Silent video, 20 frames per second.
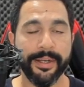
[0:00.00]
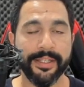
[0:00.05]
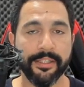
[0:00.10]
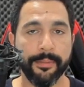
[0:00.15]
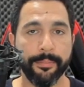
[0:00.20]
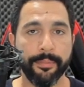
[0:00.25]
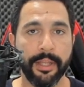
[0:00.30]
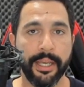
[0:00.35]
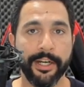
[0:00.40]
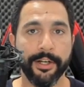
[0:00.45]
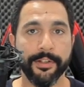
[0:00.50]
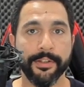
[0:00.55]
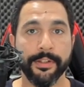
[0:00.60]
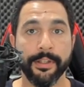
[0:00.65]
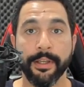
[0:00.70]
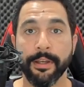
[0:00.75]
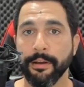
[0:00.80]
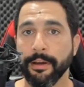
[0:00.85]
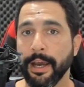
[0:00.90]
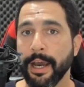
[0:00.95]
my suppliers,
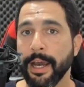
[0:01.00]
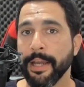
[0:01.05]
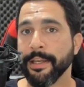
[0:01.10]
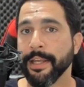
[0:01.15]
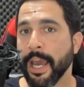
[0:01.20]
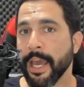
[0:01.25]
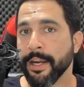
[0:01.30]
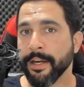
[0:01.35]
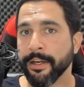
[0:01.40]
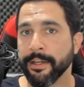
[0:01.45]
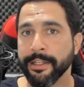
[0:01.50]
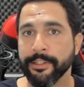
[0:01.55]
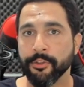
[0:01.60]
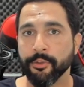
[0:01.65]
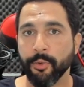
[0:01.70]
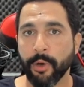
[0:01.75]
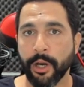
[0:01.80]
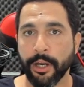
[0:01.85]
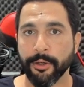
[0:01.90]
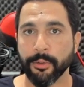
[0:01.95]
I added it
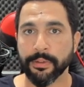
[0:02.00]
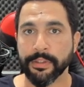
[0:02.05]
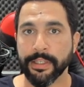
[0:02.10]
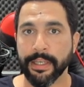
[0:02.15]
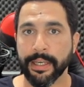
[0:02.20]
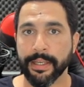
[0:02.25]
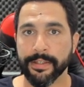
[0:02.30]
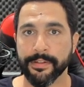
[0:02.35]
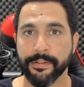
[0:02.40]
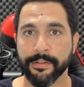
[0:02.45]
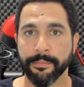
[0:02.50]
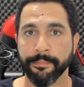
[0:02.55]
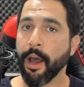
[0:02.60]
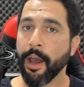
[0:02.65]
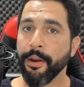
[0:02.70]
to AutoDS.